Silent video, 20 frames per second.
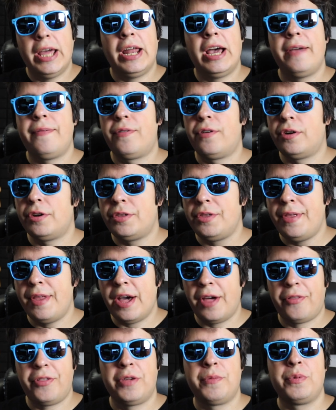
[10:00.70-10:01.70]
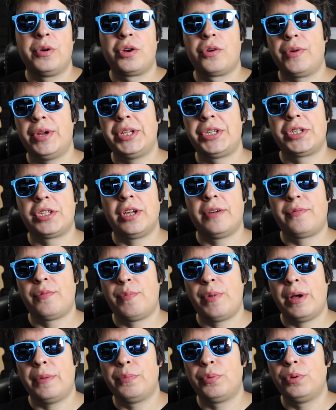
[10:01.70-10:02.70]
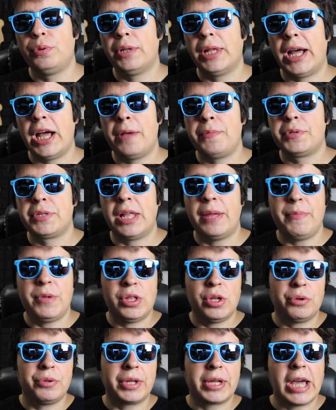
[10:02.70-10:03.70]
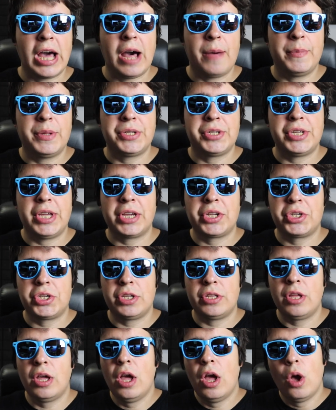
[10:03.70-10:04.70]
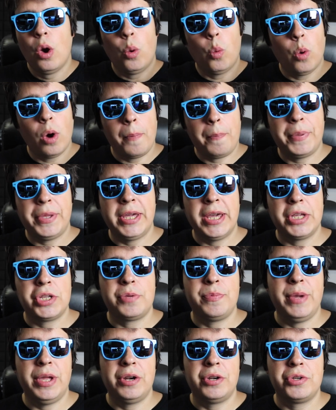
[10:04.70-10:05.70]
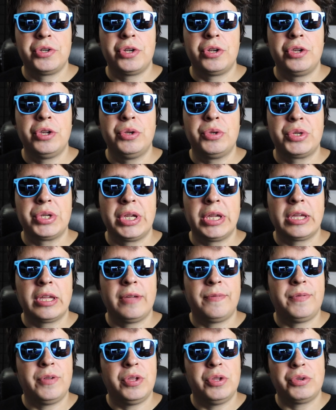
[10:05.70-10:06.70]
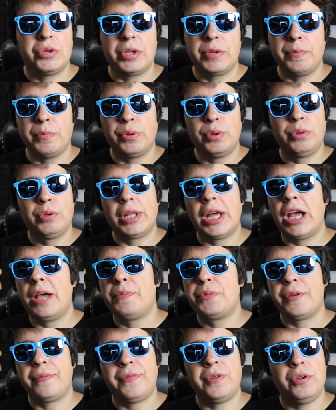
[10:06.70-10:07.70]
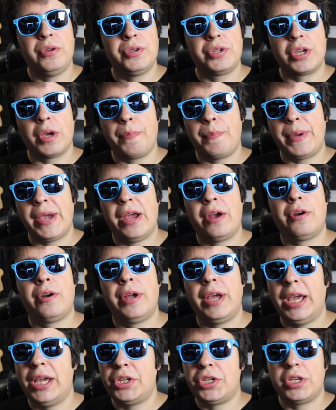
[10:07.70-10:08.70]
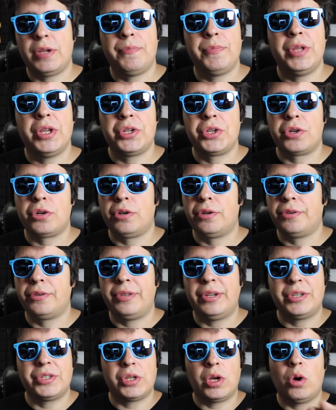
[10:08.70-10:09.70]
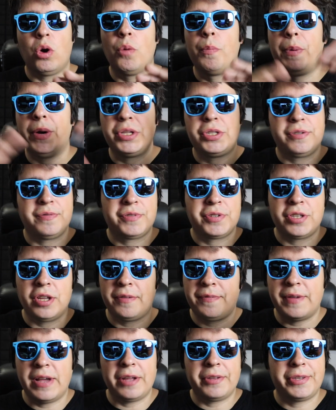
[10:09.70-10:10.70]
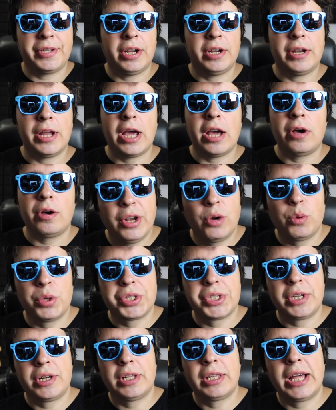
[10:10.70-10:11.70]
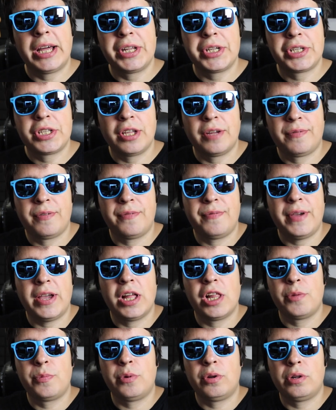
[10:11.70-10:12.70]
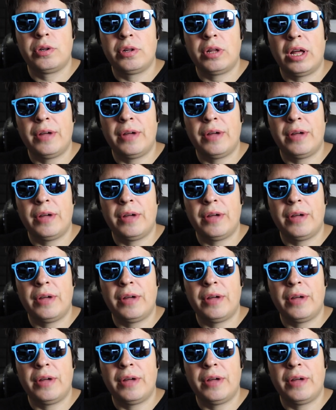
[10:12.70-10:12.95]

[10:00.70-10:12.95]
And I've heard nothing but great stuff about Blue Labs. Let me know in the comment section what pH meters you're using. If you're using Blue Labs, if you're using Apera HM Digital, there's a whole bunch of stuff out there now. There wasn't a lot of stuff available